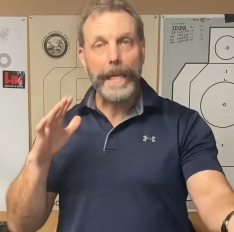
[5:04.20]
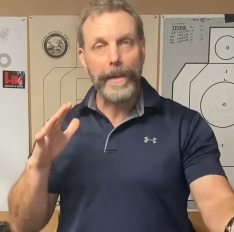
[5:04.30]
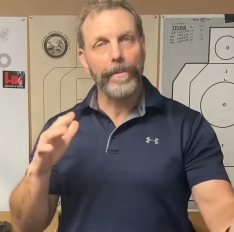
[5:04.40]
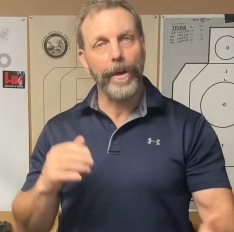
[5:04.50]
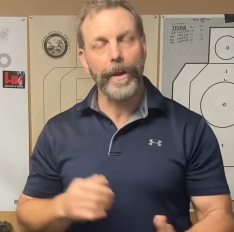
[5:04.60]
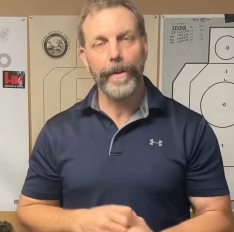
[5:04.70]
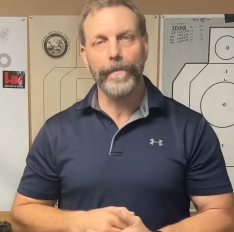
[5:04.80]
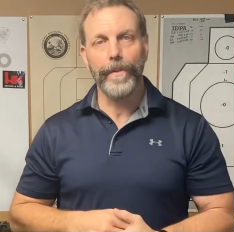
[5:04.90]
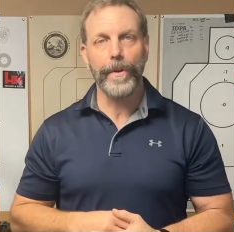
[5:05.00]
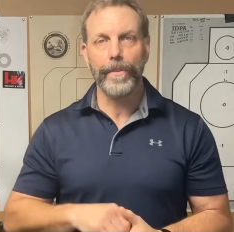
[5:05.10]
target
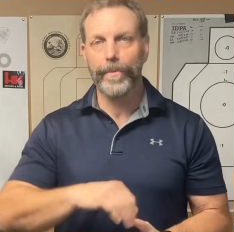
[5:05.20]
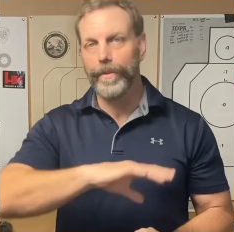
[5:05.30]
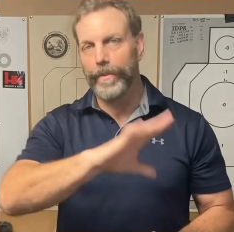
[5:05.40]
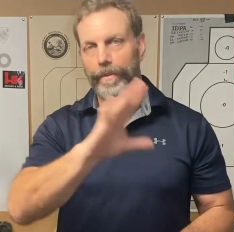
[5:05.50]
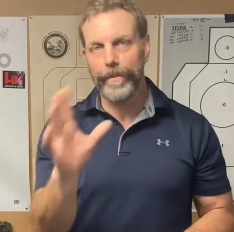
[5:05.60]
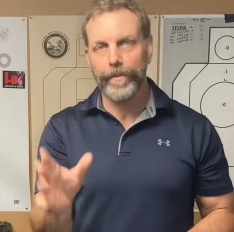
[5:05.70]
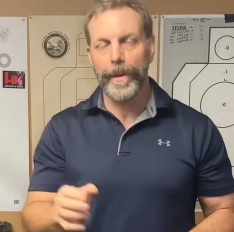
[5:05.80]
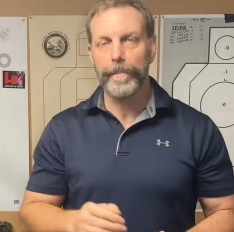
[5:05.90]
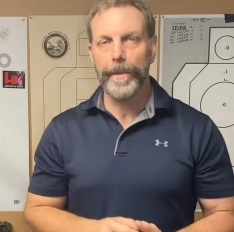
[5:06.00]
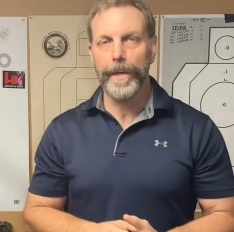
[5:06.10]
focus with just the
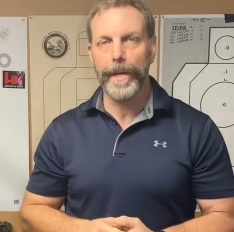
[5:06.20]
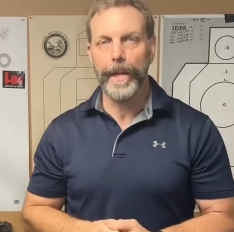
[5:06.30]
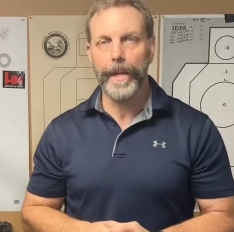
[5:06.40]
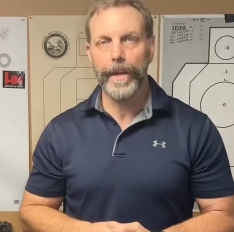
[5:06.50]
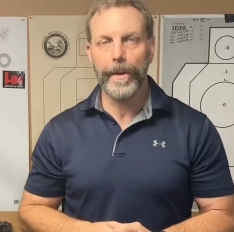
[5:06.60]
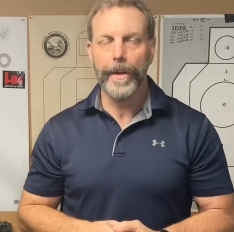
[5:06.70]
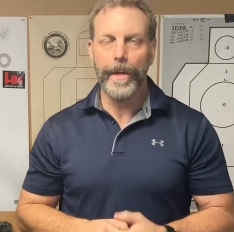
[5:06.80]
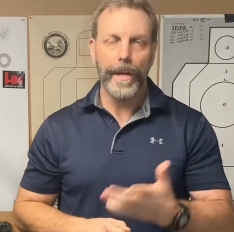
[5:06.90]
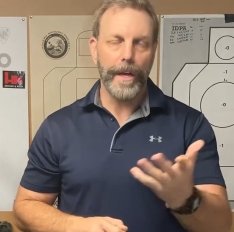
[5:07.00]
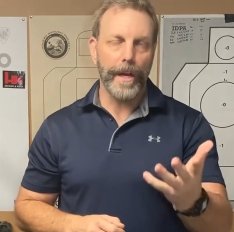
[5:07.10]
shape of the gun in there.
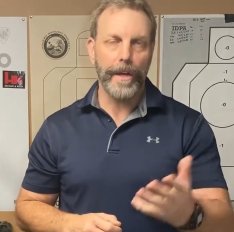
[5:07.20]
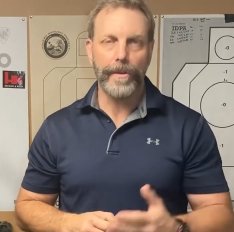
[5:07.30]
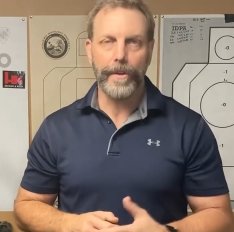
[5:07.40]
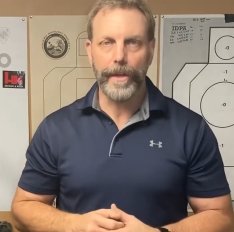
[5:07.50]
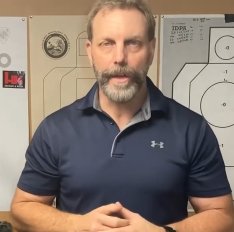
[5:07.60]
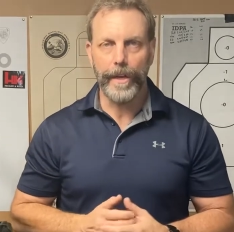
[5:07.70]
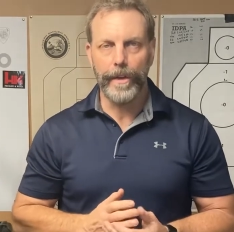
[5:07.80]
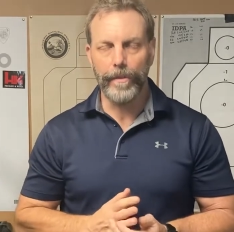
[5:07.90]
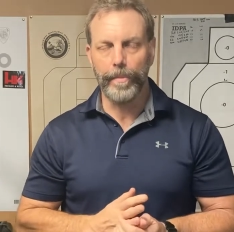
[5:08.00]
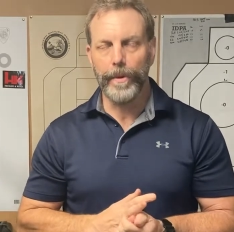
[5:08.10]
You can look in
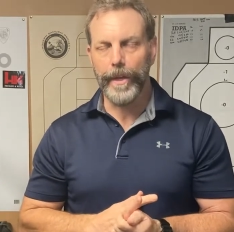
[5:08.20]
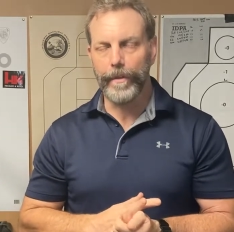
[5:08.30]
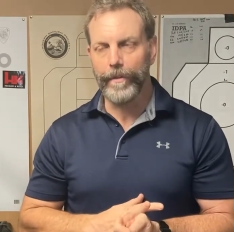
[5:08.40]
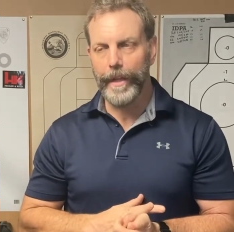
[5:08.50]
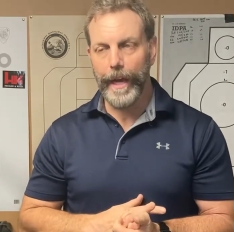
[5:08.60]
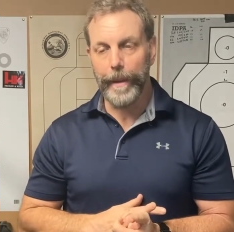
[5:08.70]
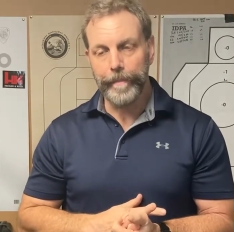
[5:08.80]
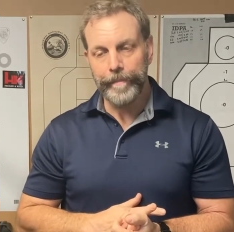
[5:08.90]
his book and see that.